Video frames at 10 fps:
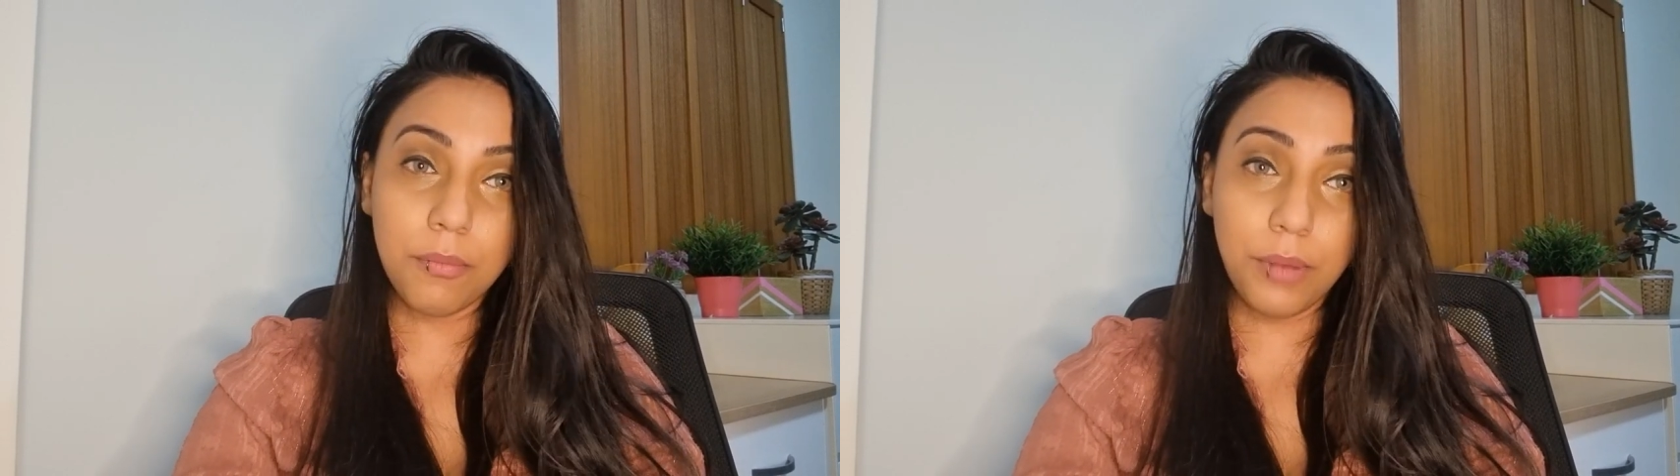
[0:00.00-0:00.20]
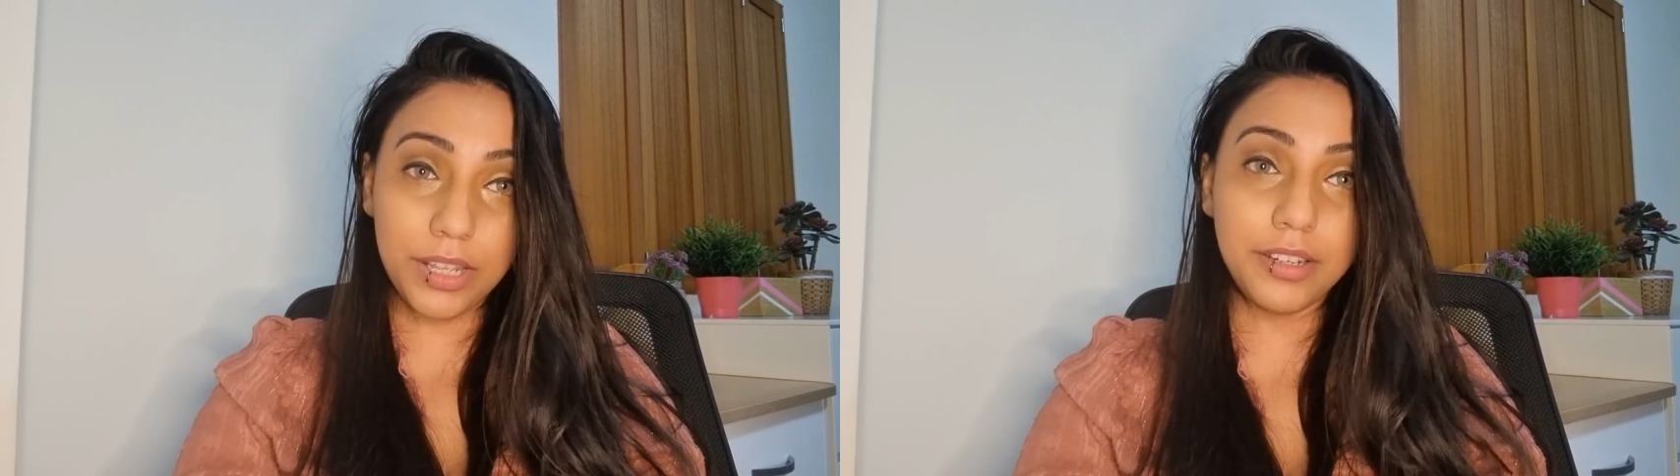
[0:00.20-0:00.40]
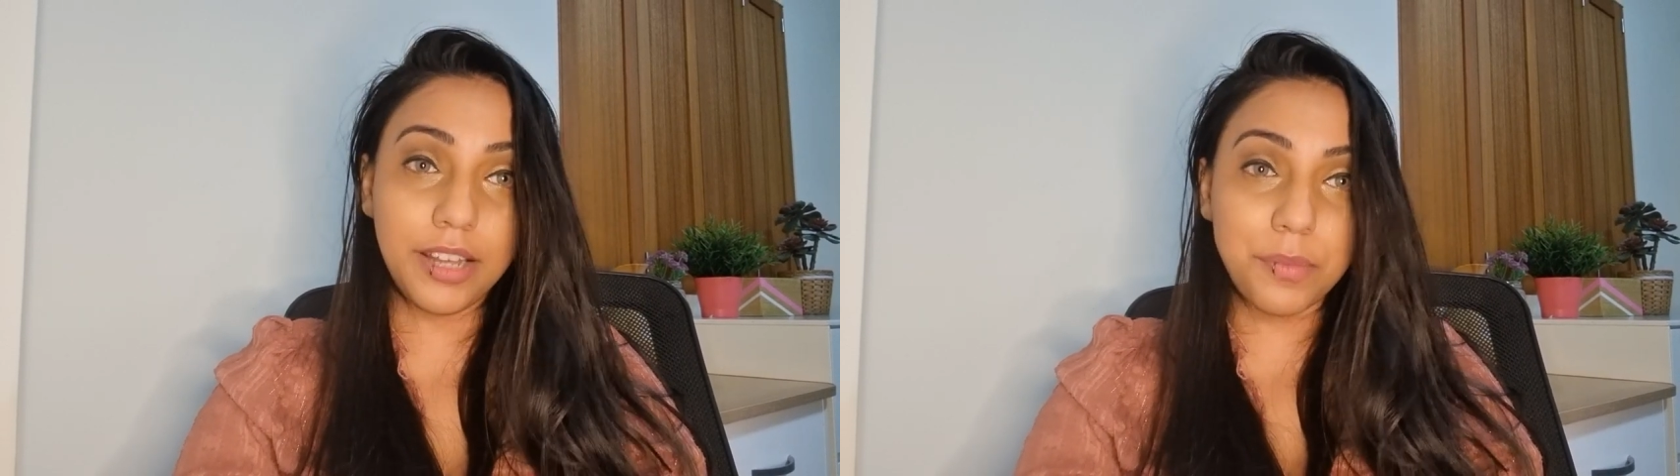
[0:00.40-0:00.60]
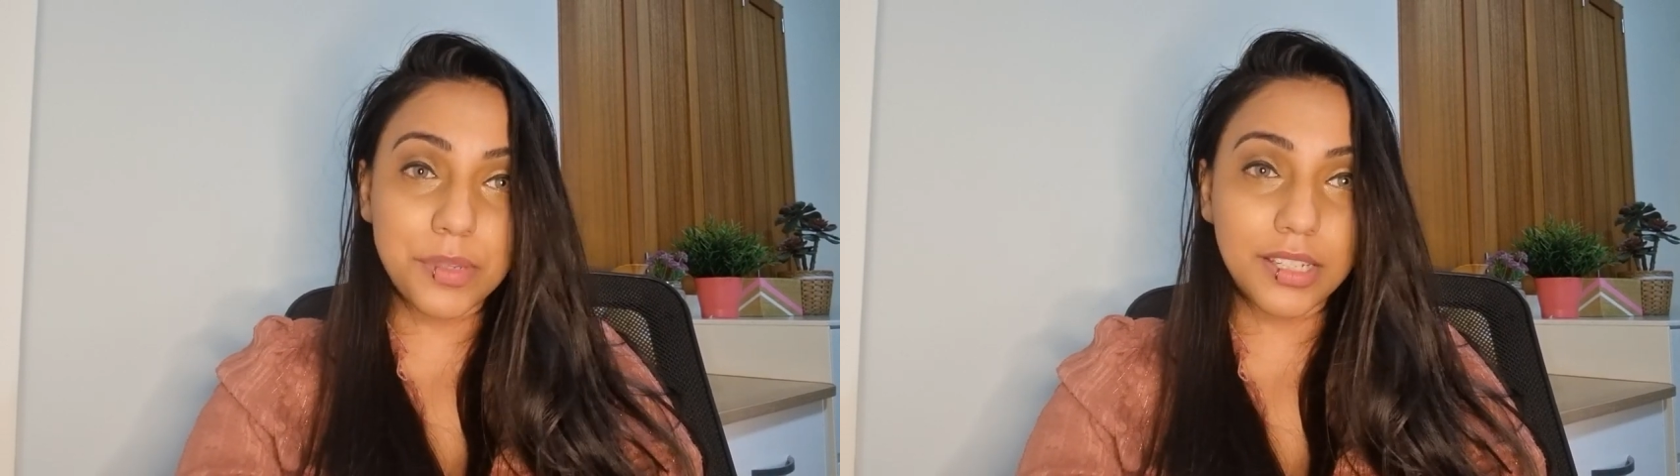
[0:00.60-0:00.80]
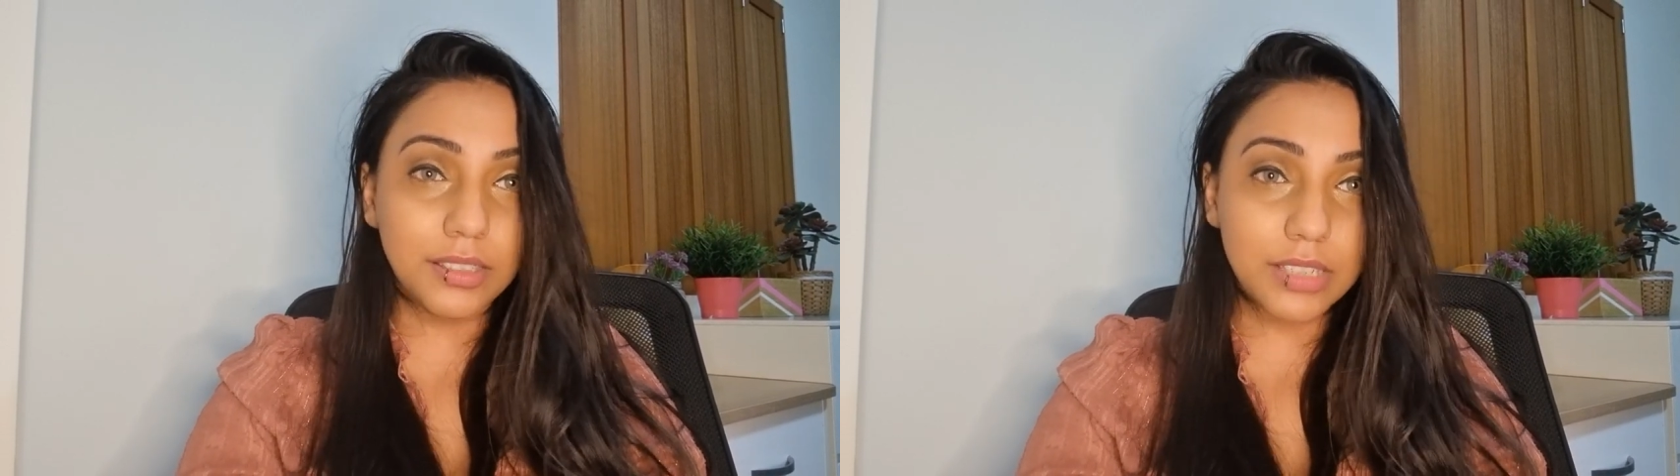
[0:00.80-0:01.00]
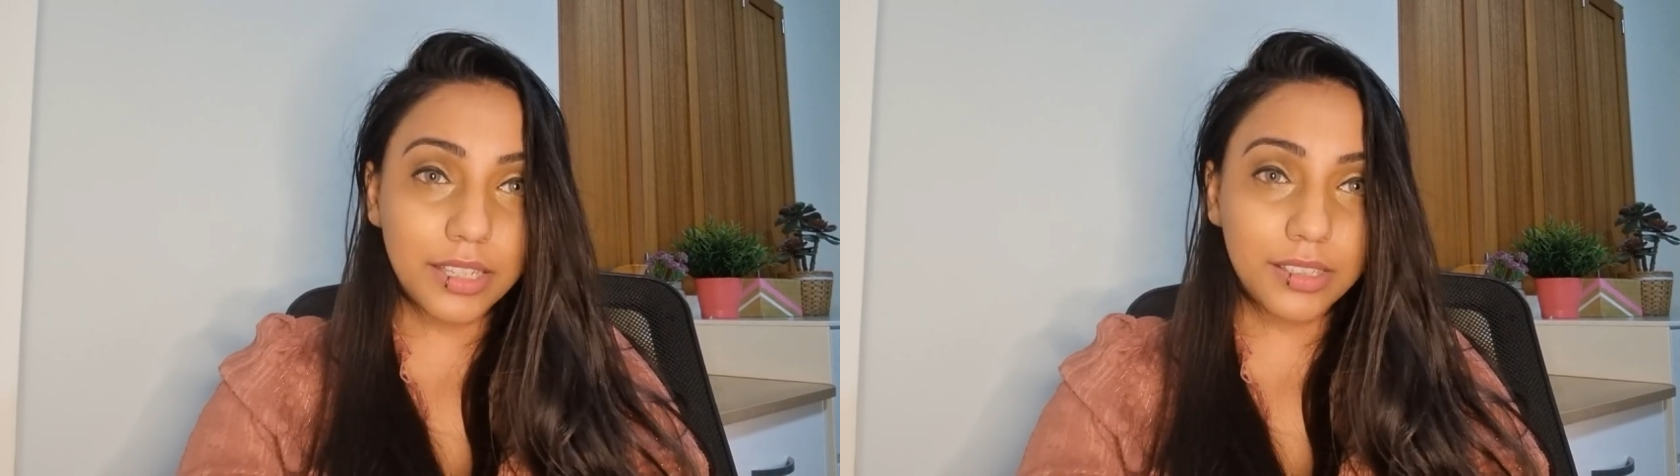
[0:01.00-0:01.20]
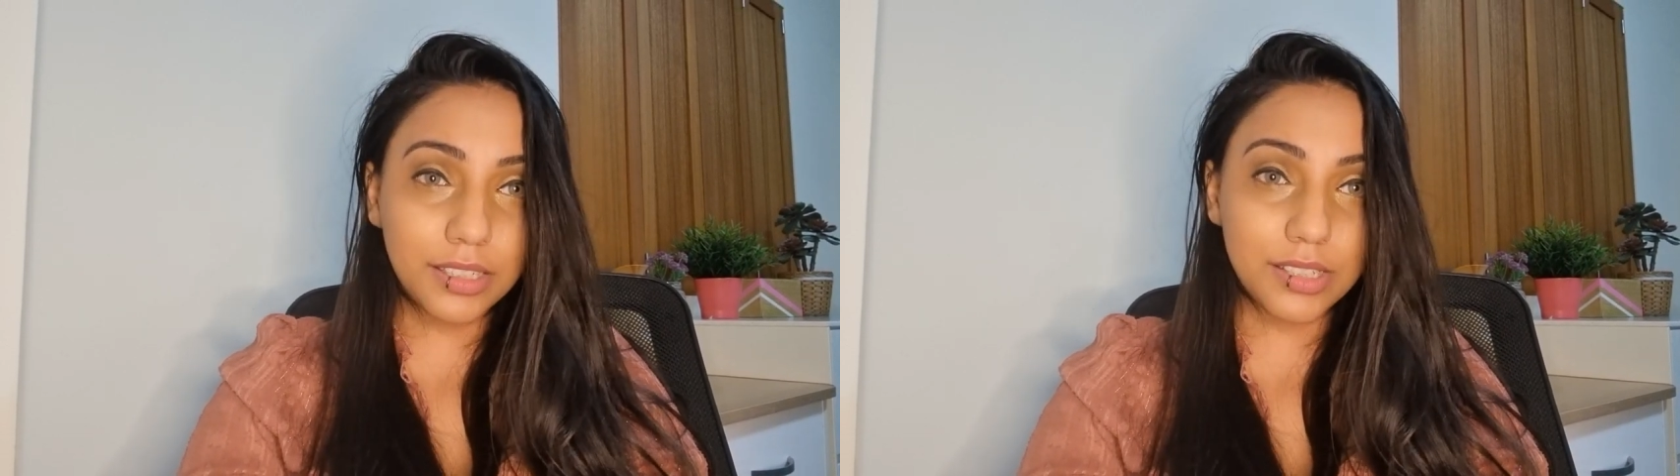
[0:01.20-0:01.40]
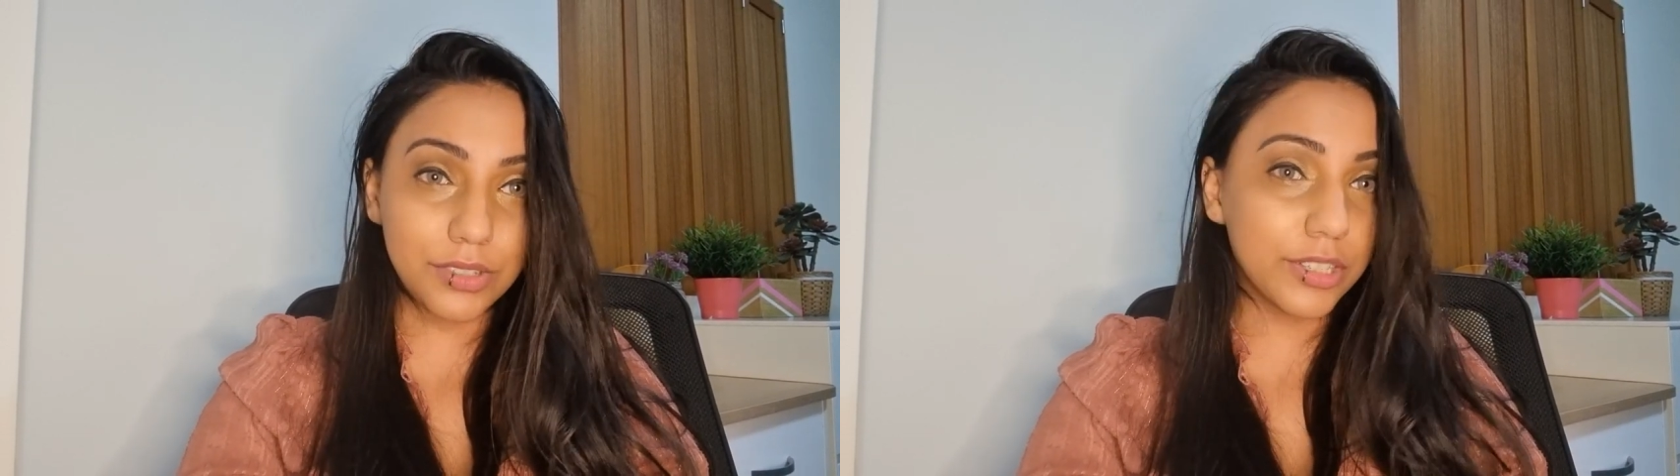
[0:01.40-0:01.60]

But I'm still taking this